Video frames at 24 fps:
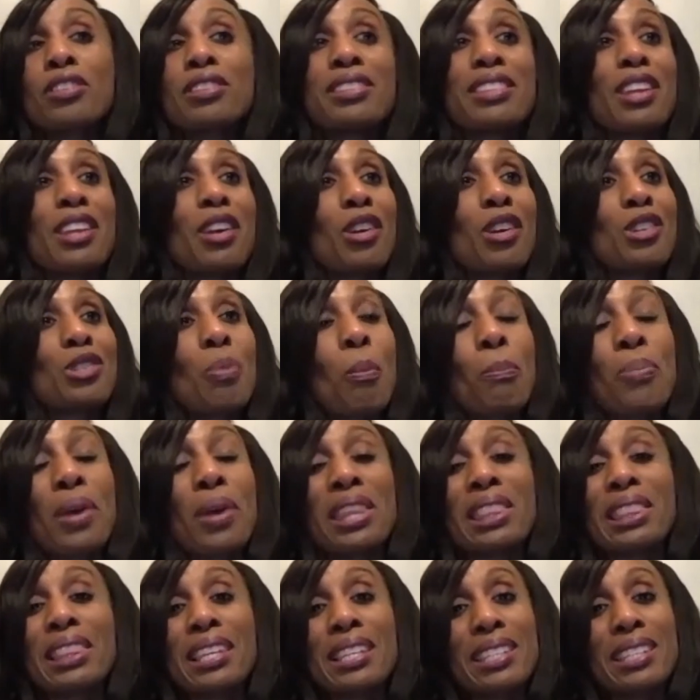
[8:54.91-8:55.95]
There's
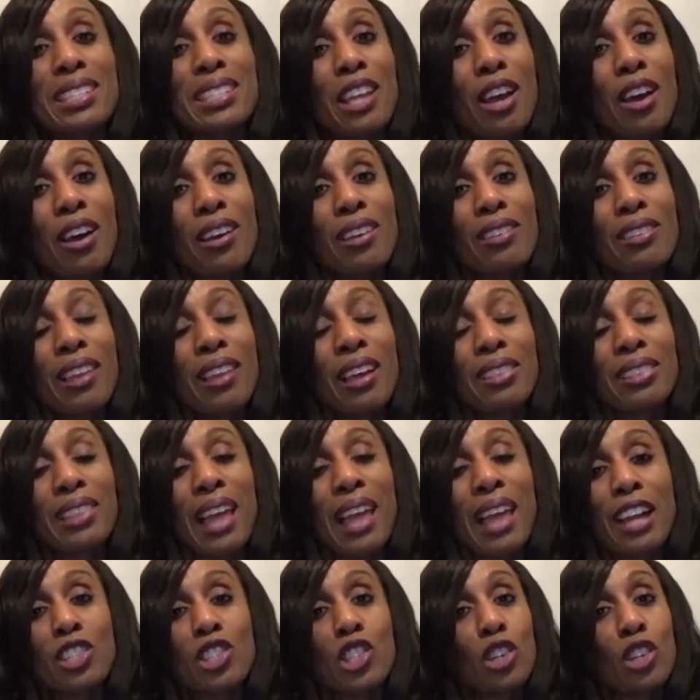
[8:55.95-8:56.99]
Benlysta.
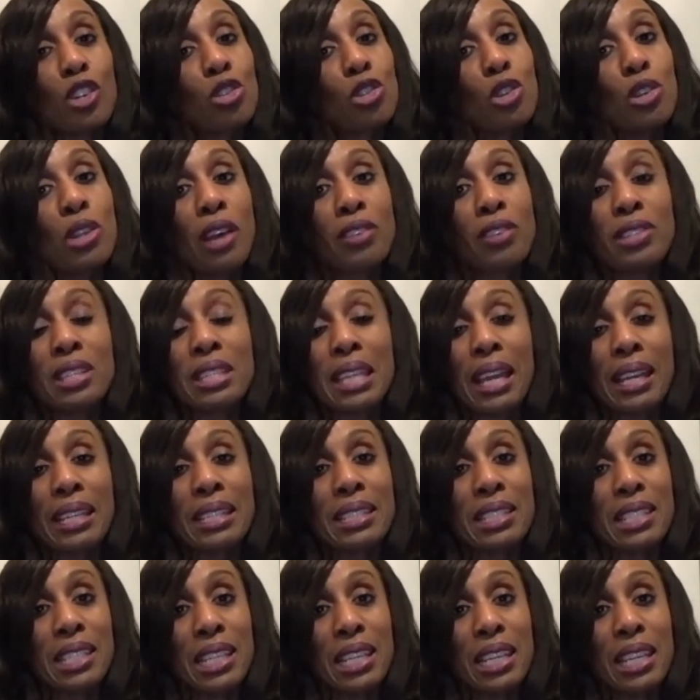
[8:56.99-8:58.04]
Last year in
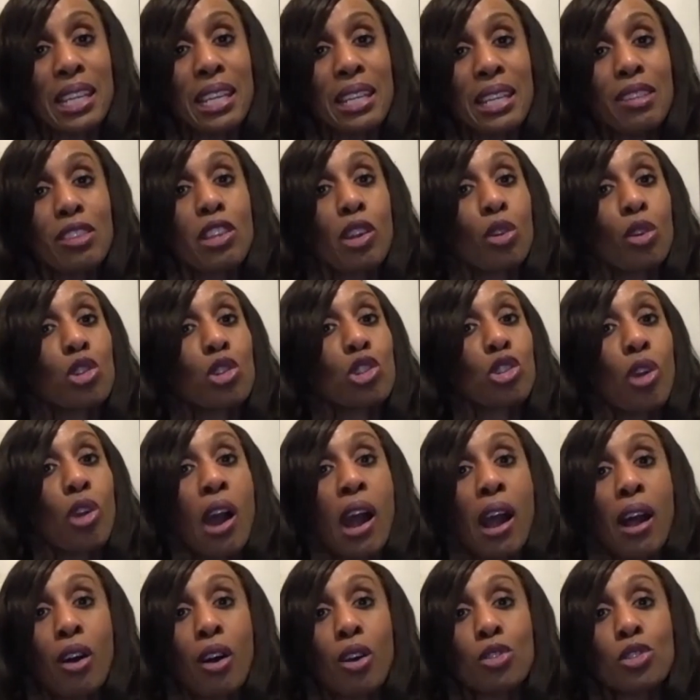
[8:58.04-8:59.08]
2019, there were
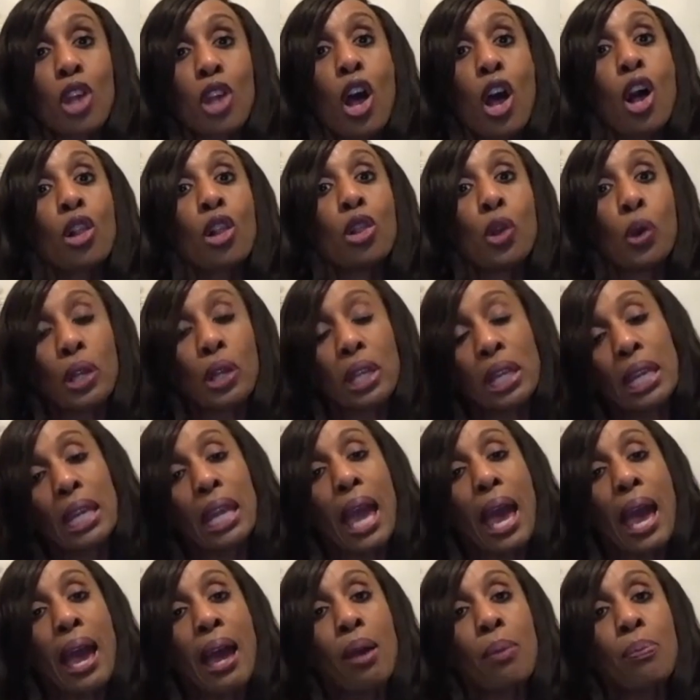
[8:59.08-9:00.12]
trials
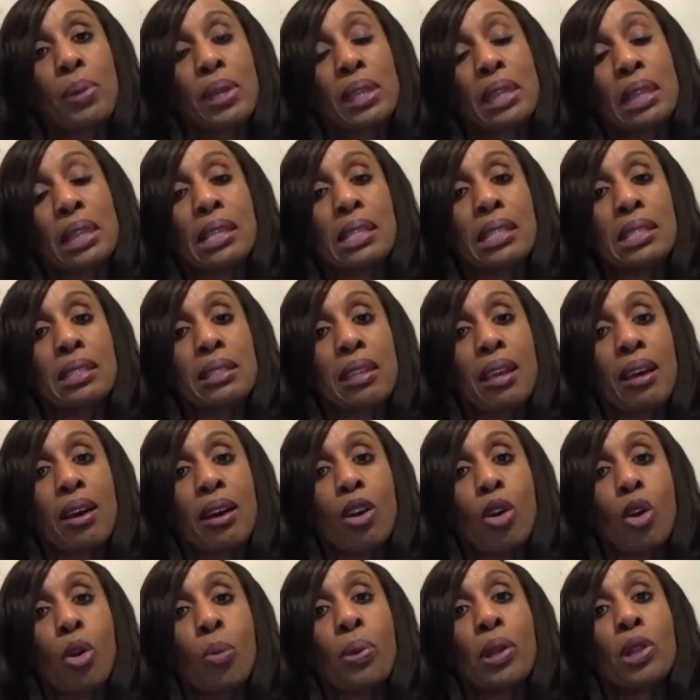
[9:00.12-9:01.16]
looking at
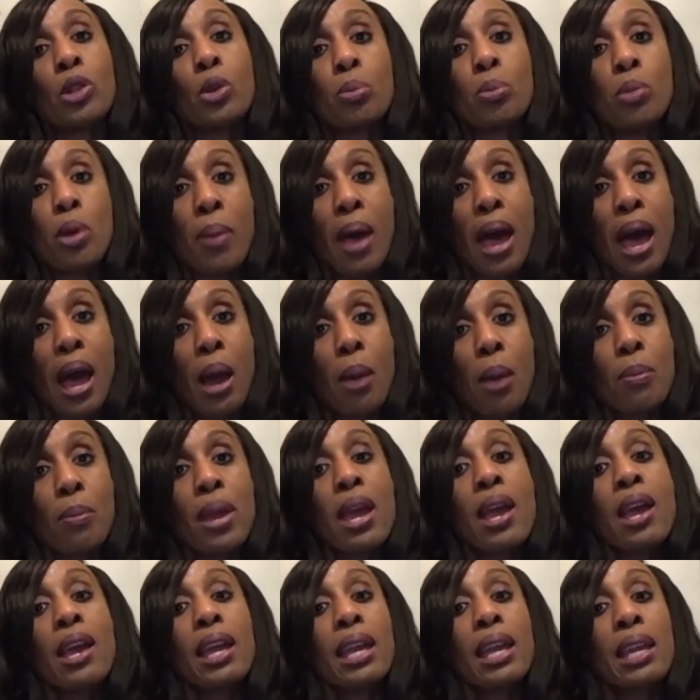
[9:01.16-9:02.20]
Benlysta or belimumab
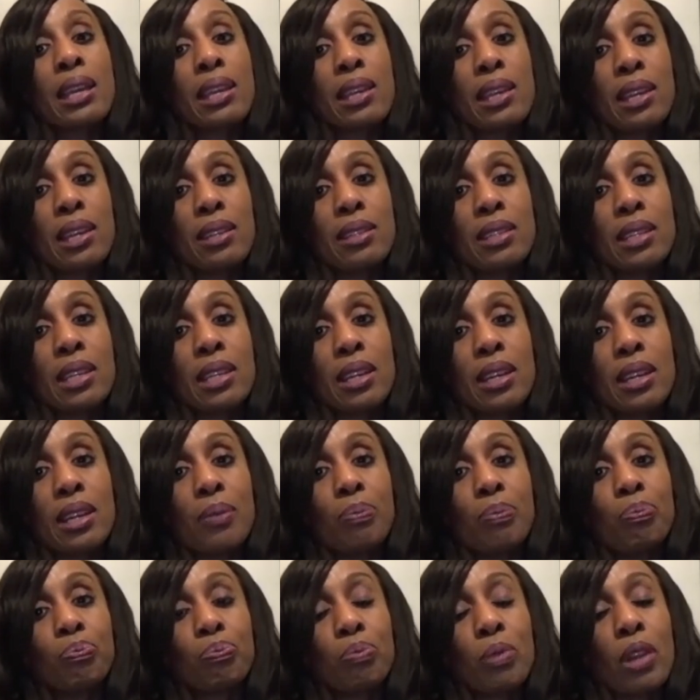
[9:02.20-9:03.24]
in
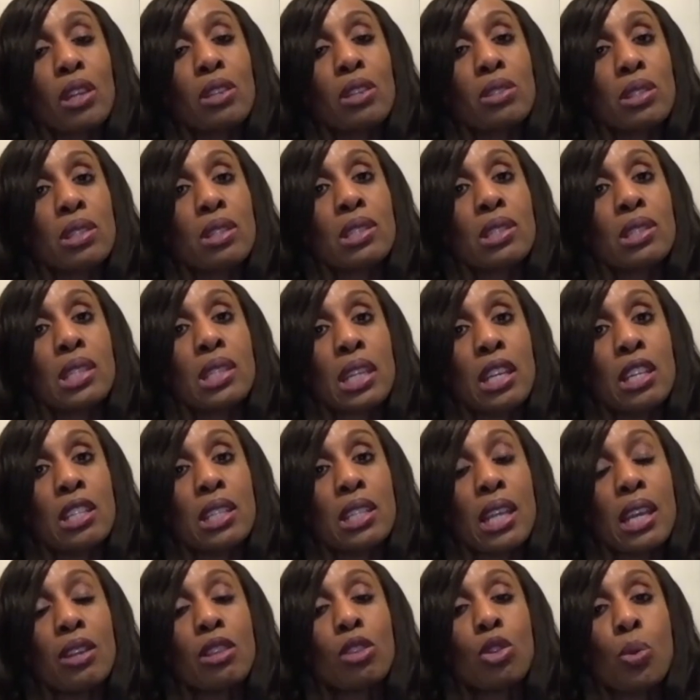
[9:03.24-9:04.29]
kidney disease
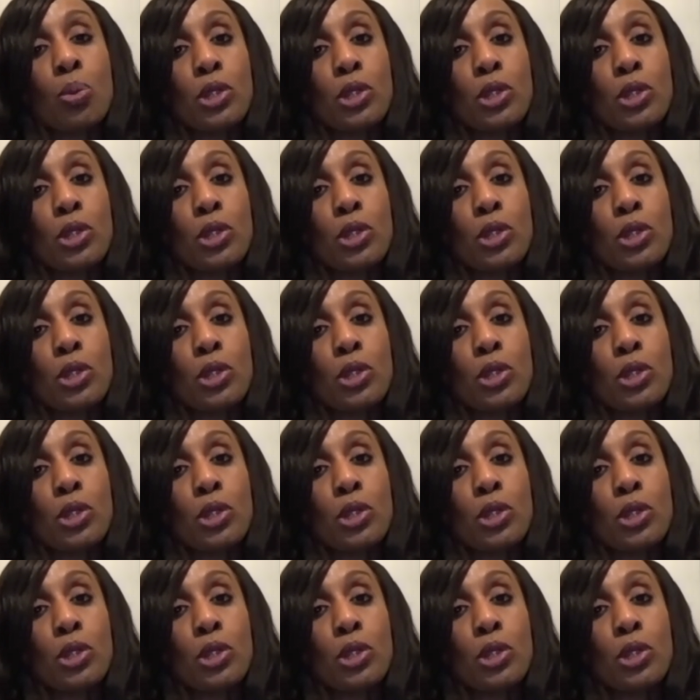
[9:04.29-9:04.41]
in lupus